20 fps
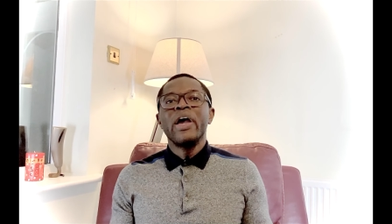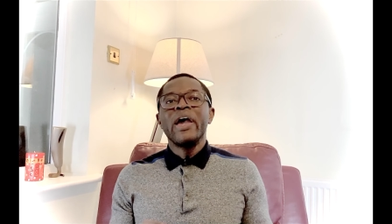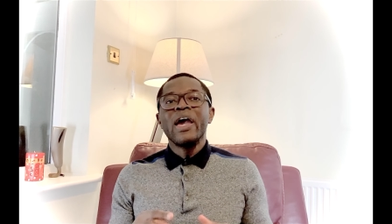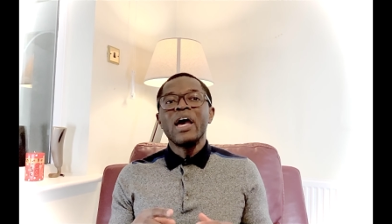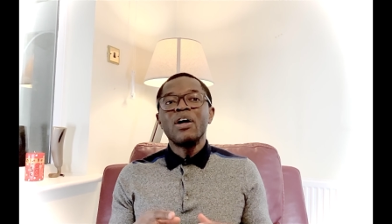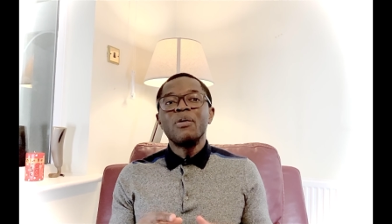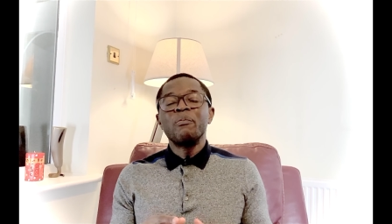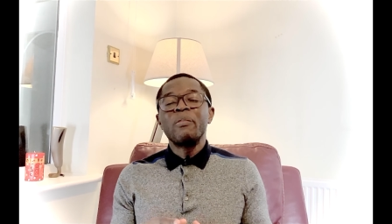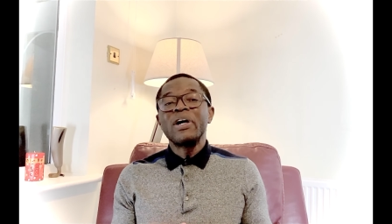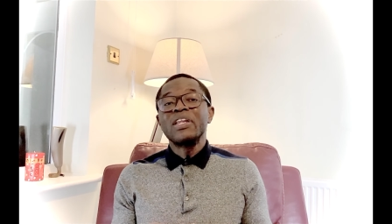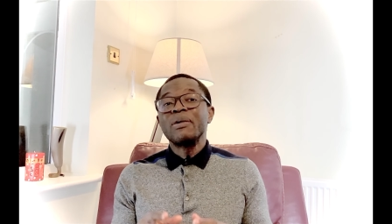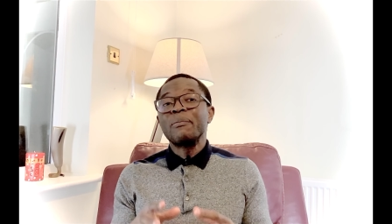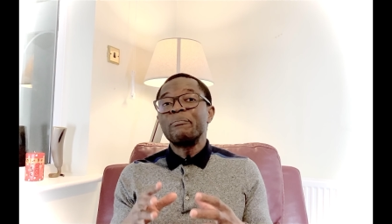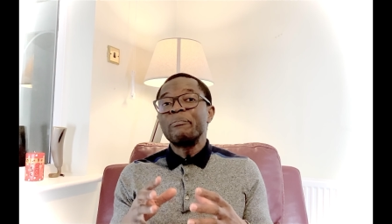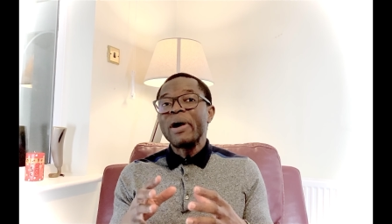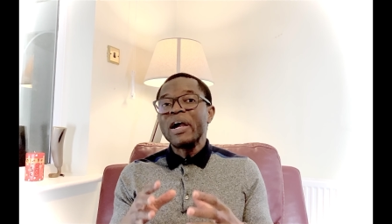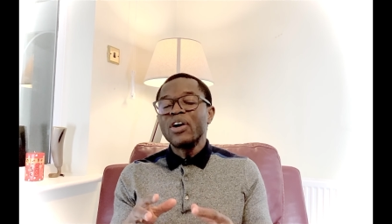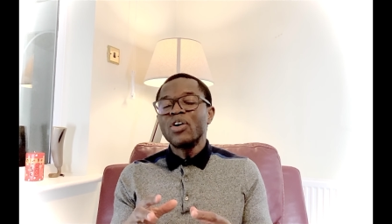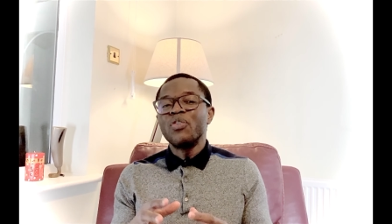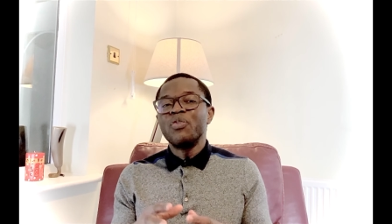held by the
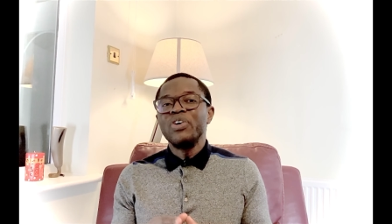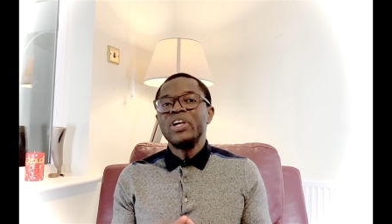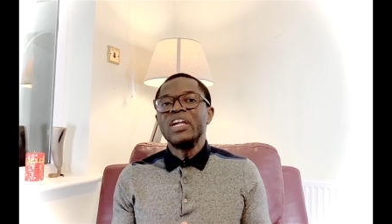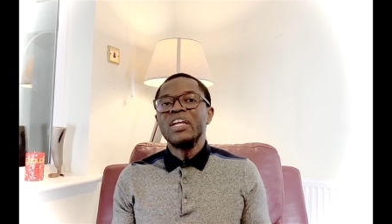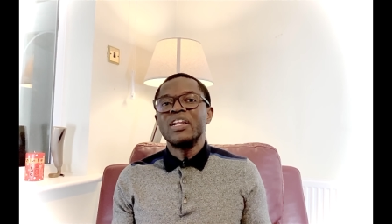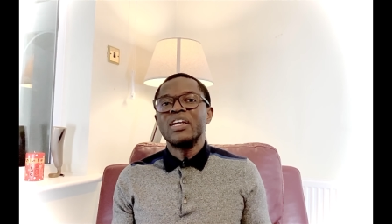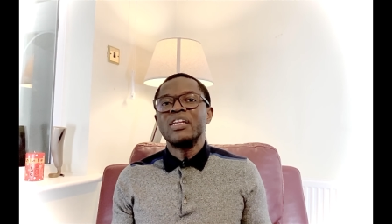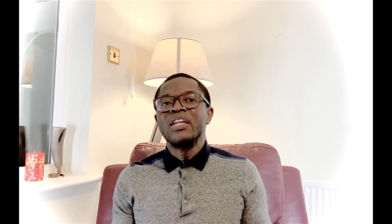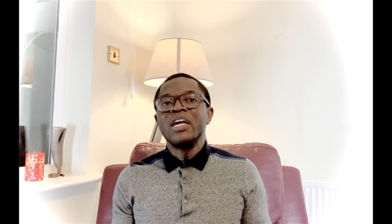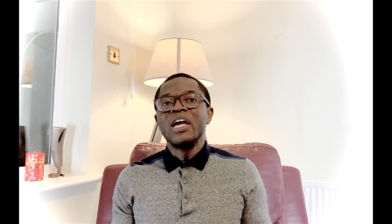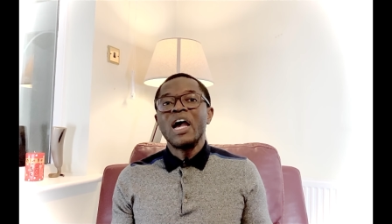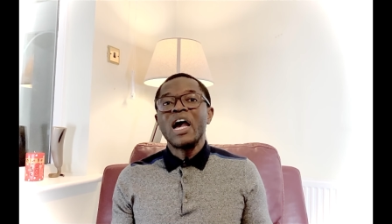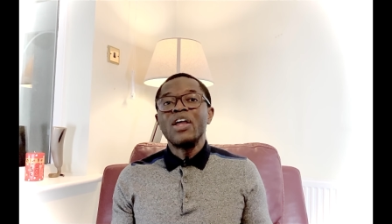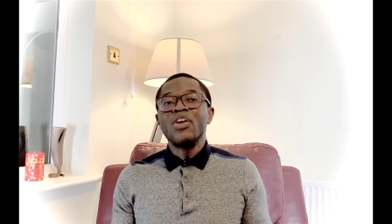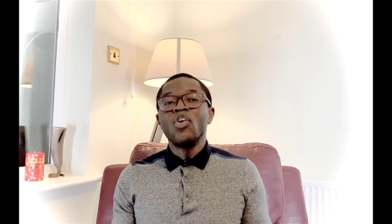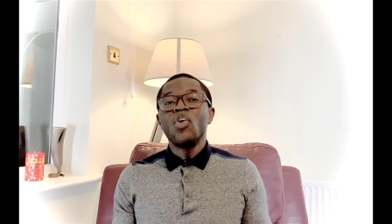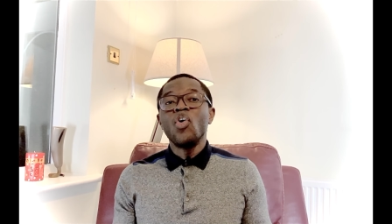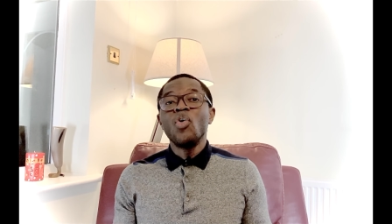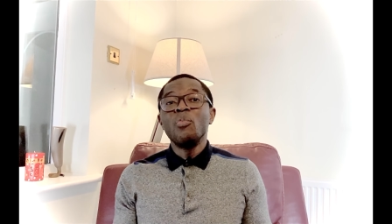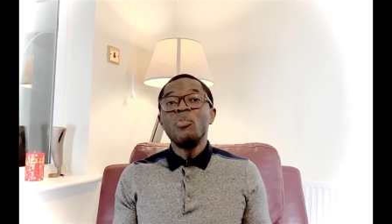Bank of England and
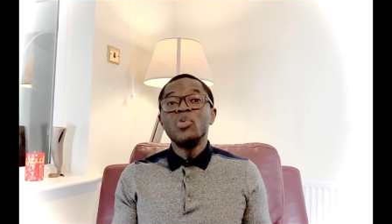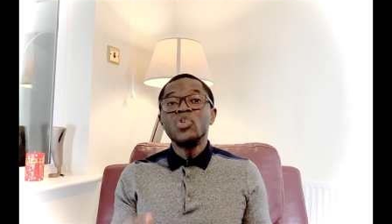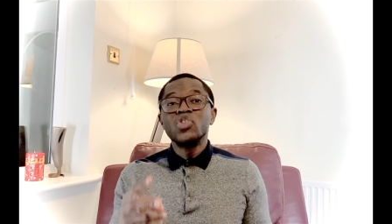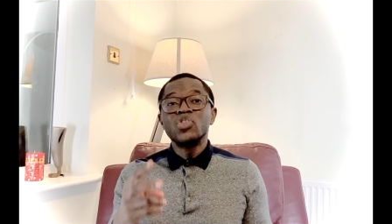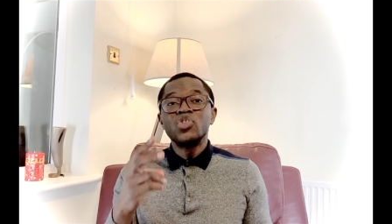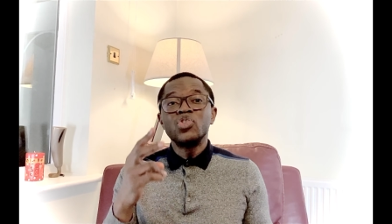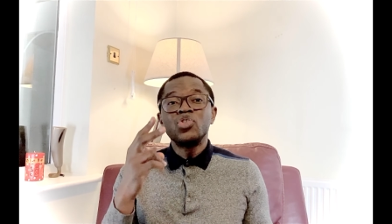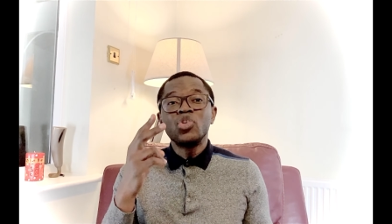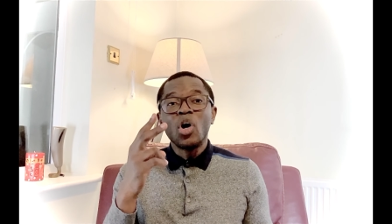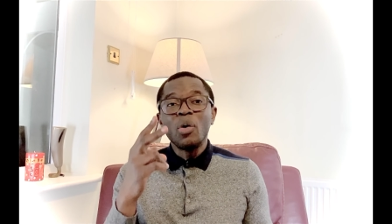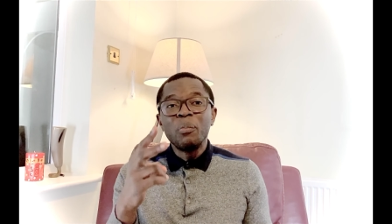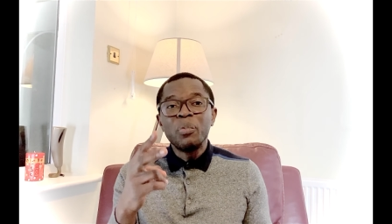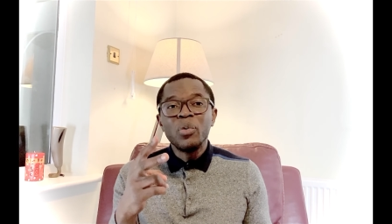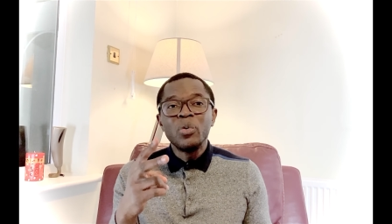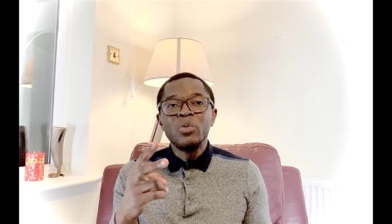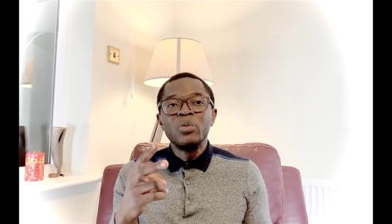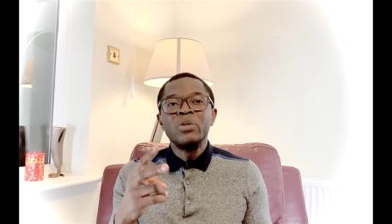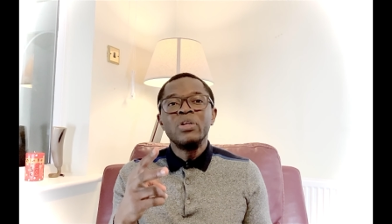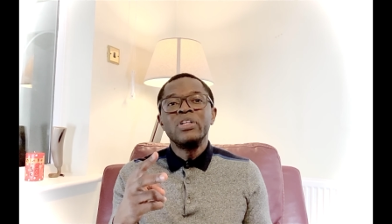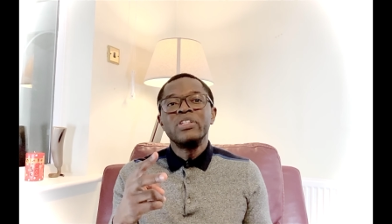almost
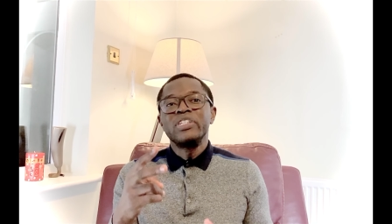double